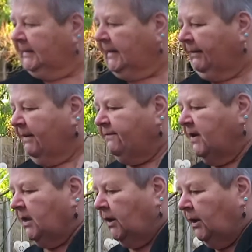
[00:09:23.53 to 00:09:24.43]
Now
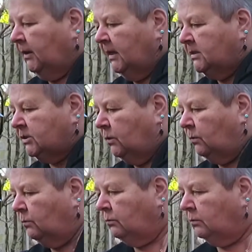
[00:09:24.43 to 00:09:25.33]
every year in
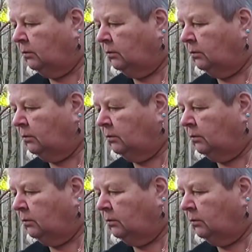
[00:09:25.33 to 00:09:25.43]
school,